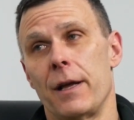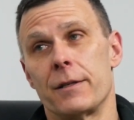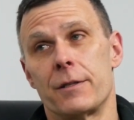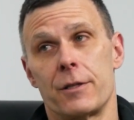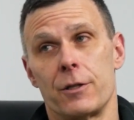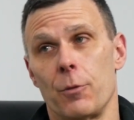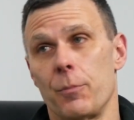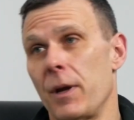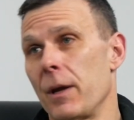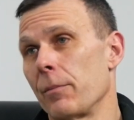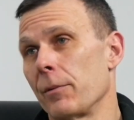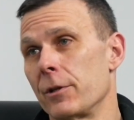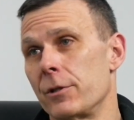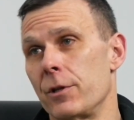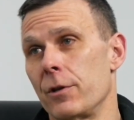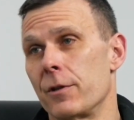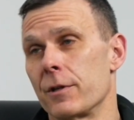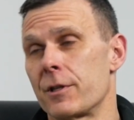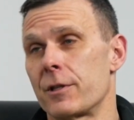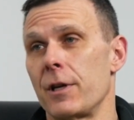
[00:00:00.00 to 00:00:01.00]
and still be able to
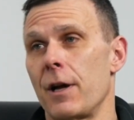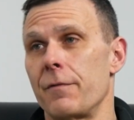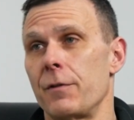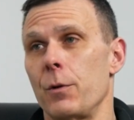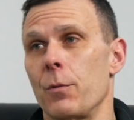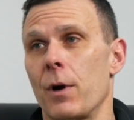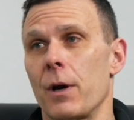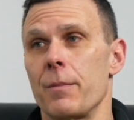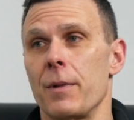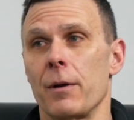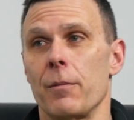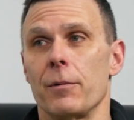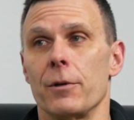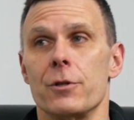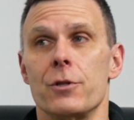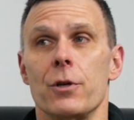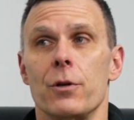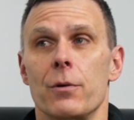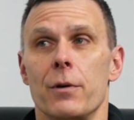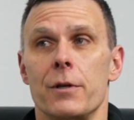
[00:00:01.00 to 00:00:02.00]
do the stuff you want to be able to
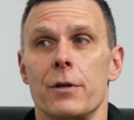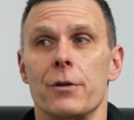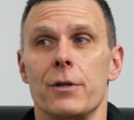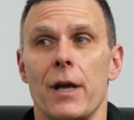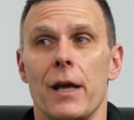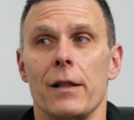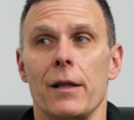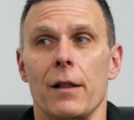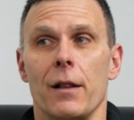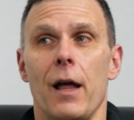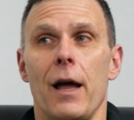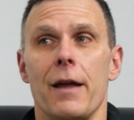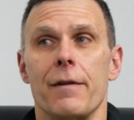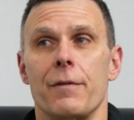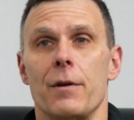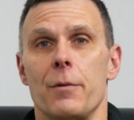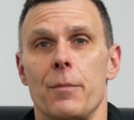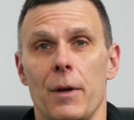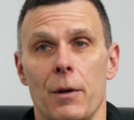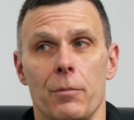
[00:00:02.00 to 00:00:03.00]
do in your daily
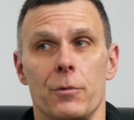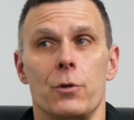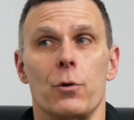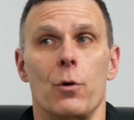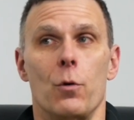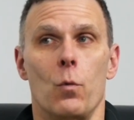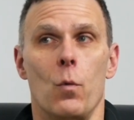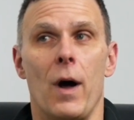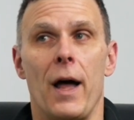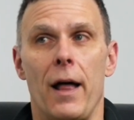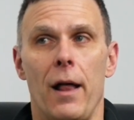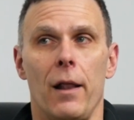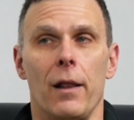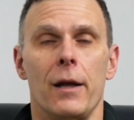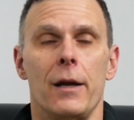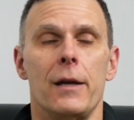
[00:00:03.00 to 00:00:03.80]
life and to be able to do it well.